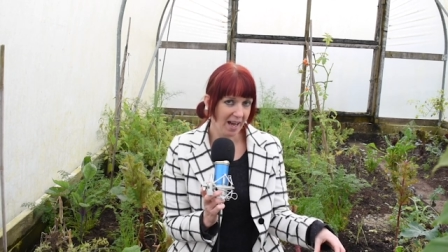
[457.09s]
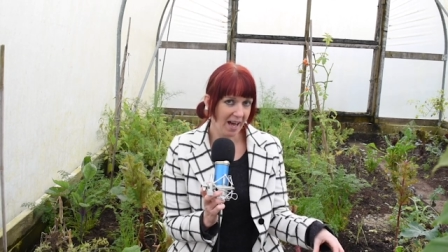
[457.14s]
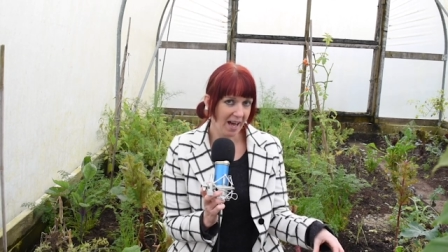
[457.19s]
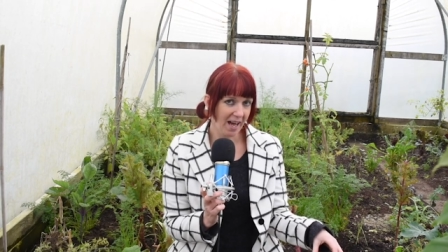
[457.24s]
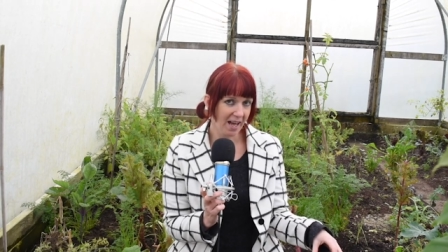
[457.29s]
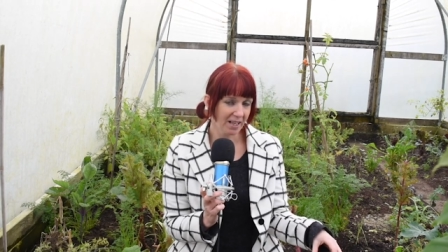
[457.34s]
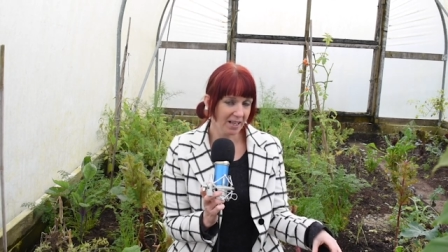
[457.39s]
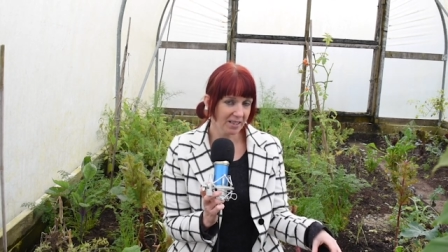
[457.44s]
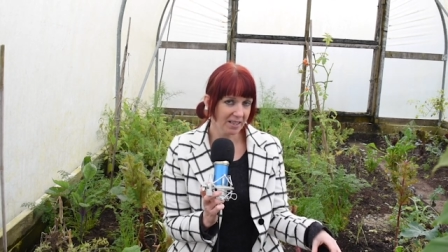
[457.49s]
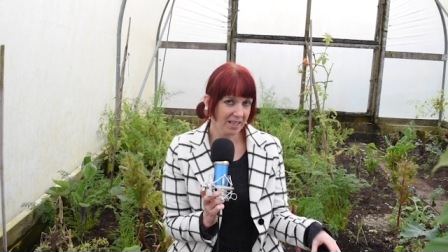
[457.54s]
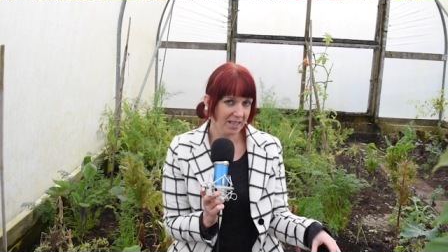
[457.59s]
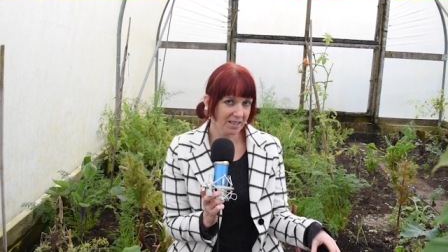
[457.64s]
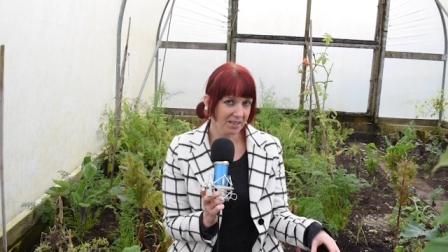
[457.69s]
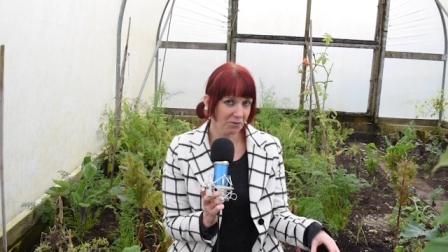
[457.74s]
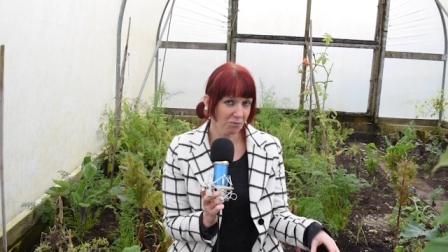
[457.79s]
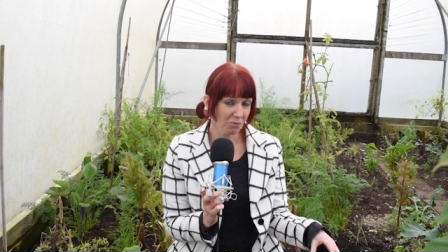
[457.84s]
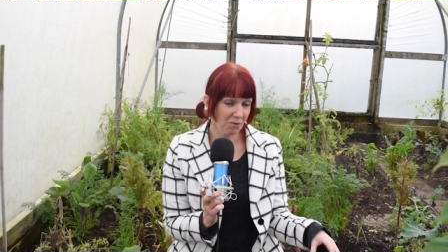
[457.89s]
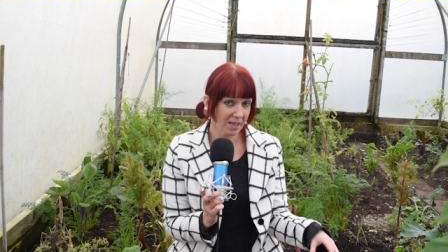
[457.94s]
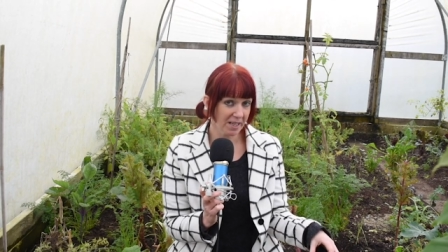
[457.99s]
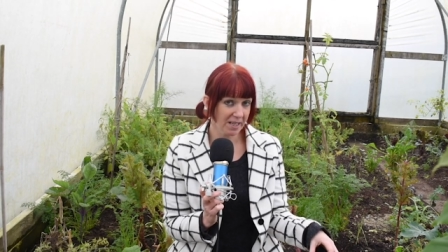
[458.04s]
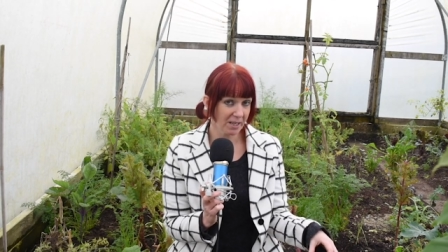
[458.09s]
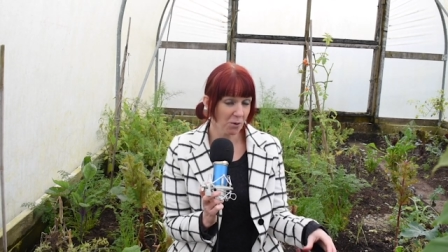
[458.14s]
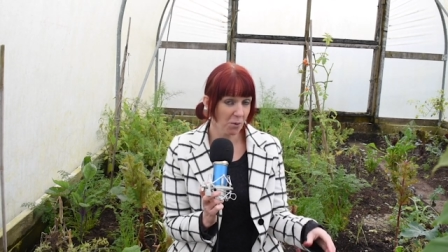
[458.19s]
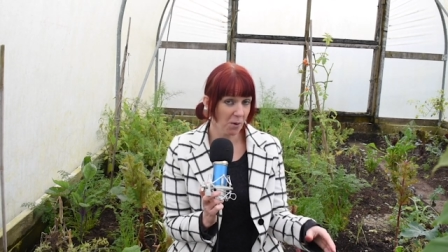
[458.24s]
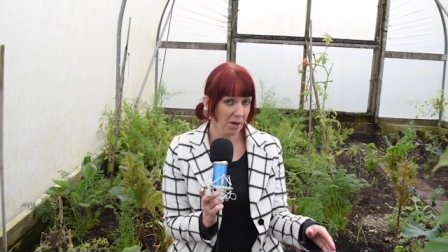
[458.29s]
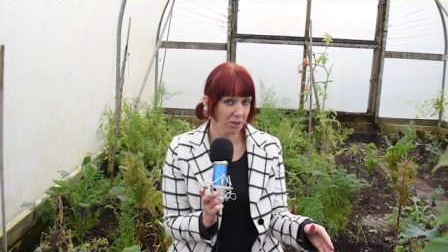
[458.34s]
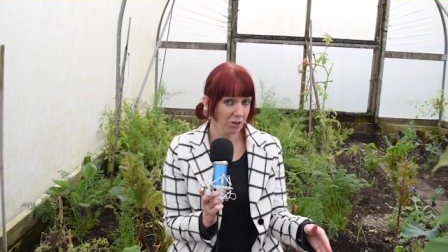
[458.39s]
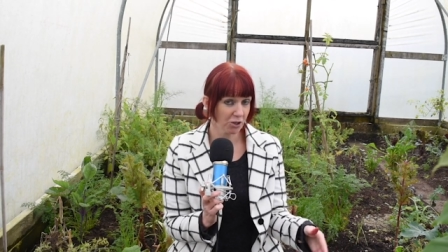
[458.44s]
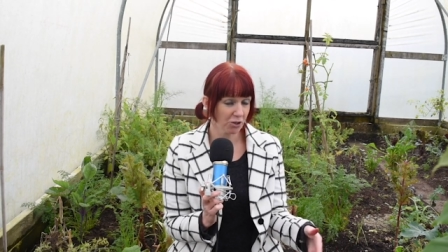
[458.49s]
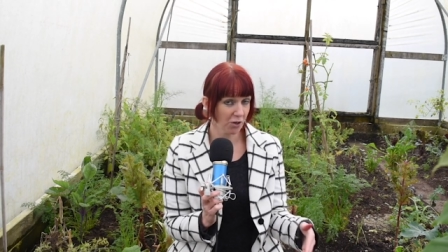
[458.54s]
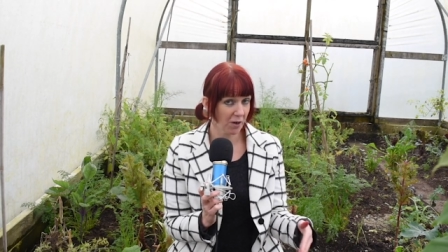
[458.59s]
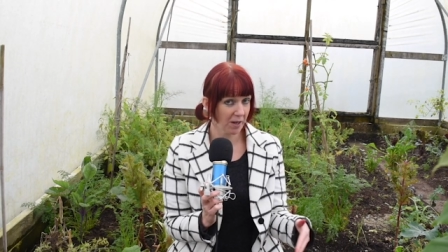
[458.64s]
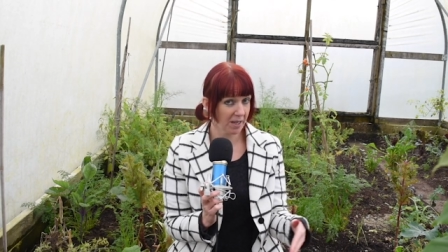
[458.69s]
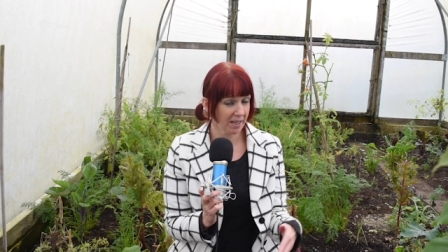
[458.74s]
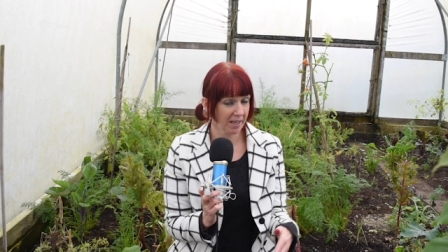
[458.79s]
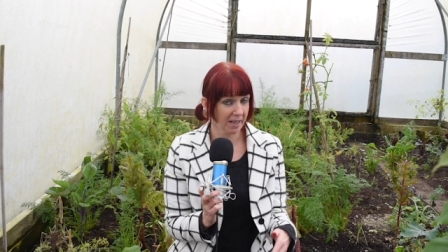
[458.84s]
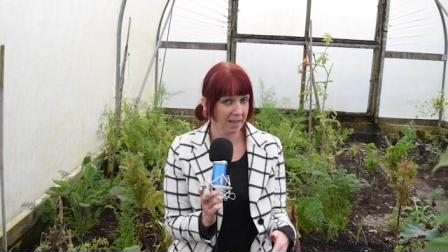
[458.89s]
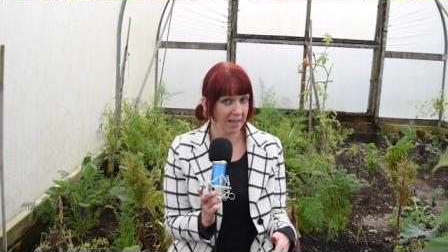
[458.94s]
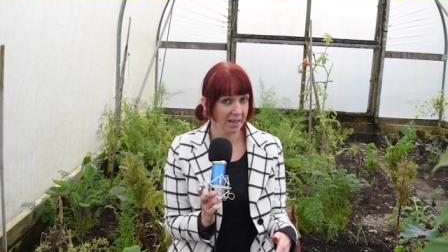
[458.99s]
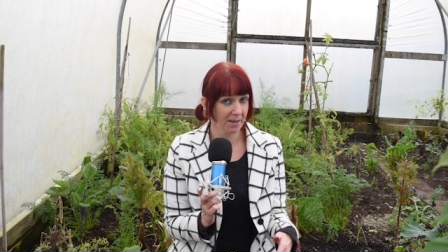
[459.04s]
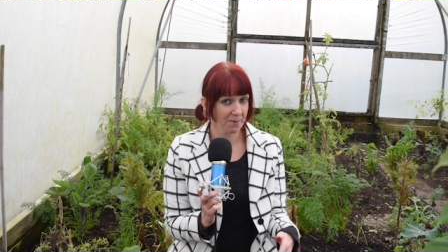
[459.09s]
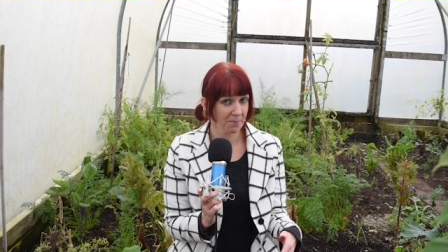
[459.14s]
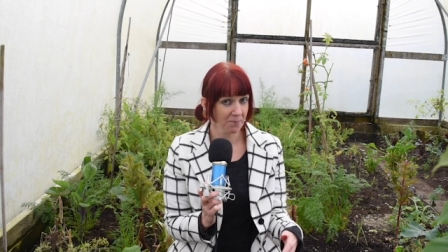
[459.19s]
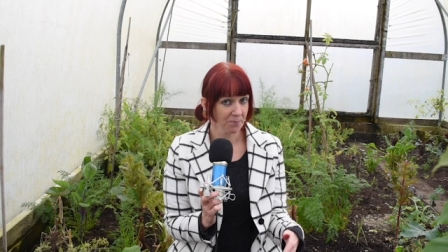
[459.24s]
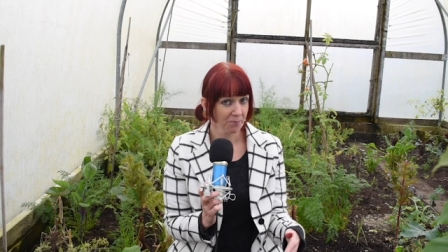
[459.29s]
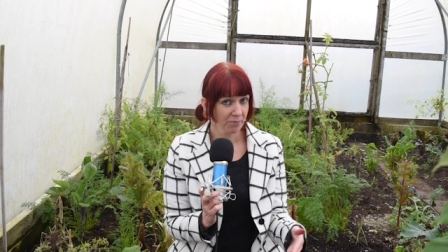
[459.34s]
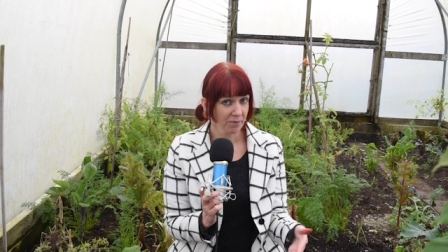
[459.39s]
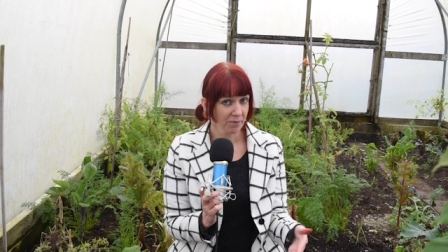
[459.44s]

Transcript: And it's really quite striking.